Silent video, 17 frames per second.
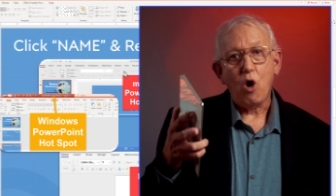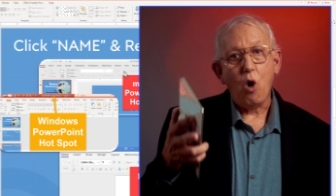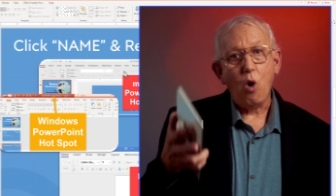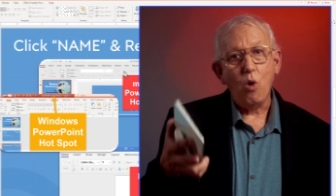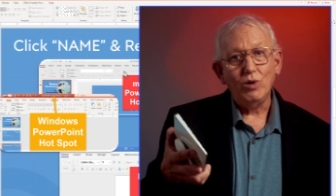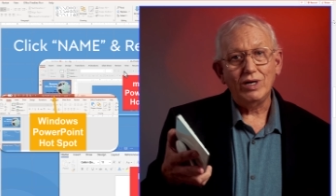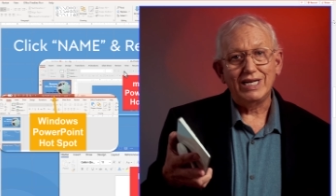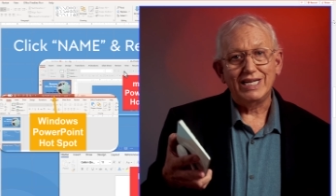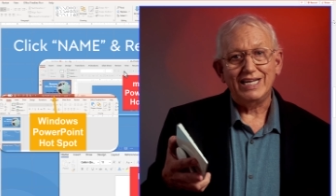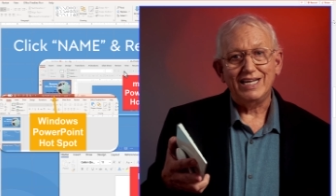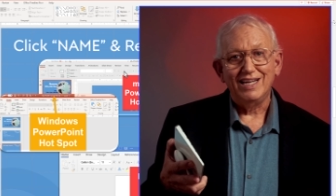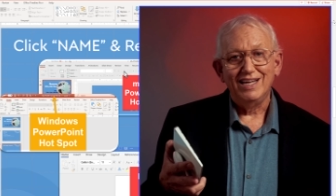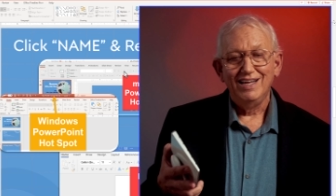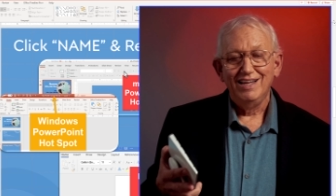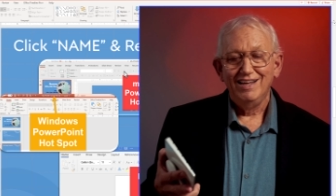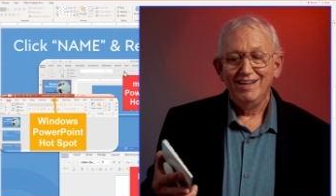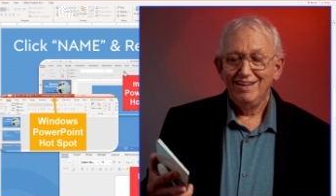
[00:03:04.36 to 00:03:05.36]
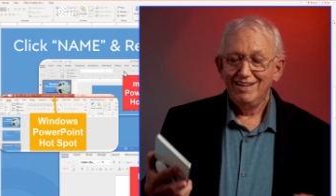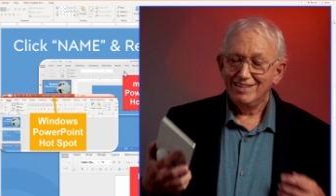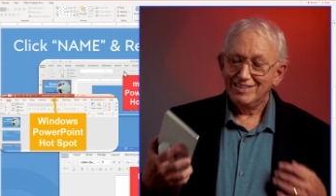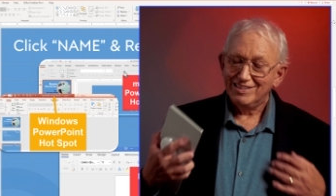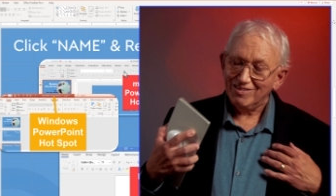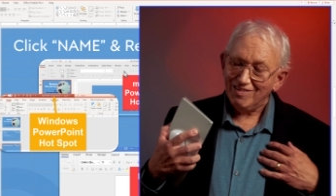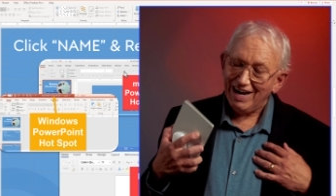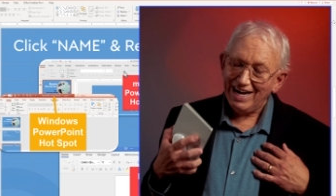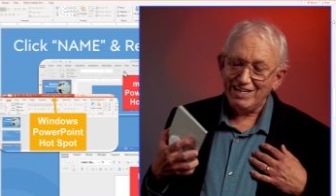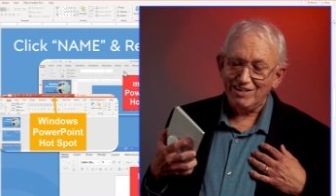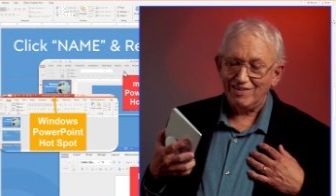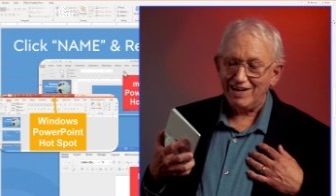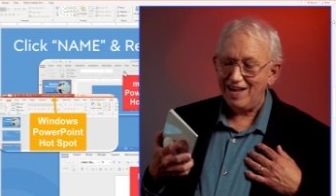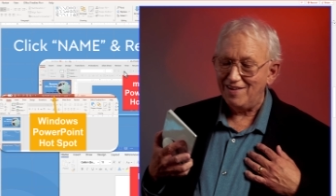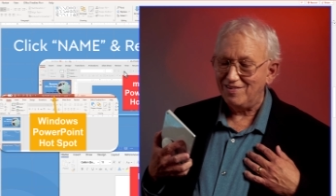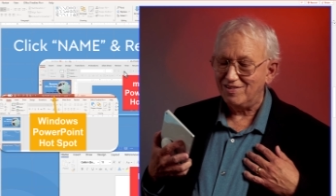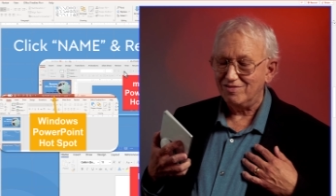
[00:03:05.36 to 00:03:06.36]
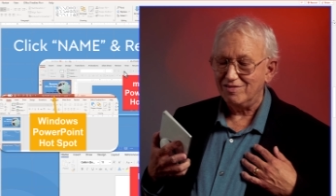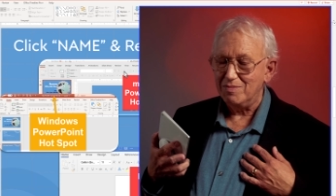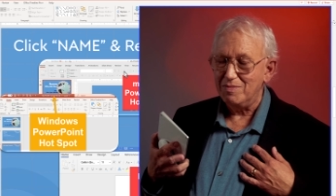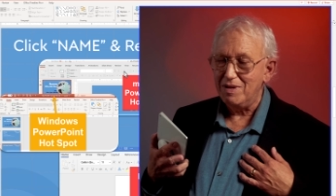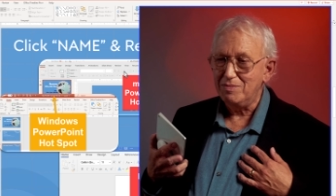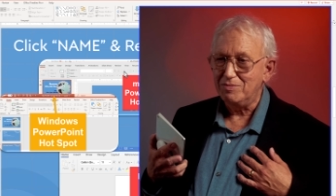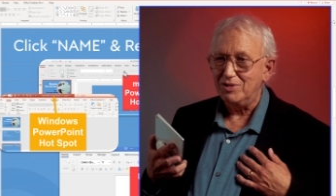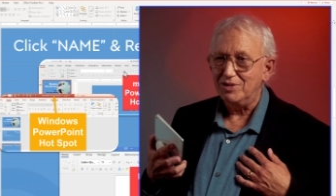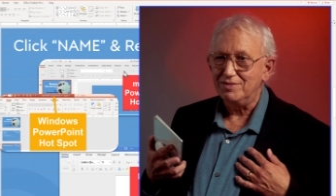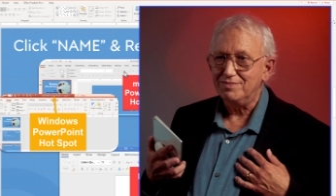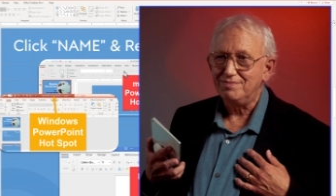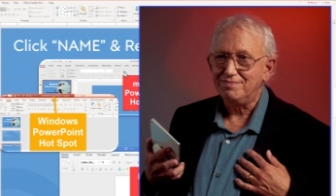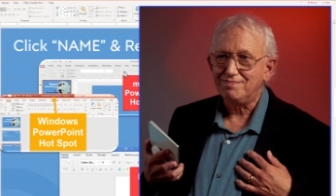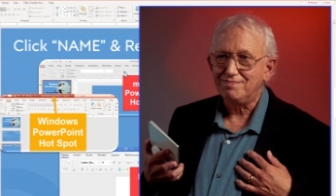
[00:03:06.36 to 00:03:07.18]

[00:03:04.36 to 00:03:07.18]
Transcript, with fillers: only, so I don't have to remember.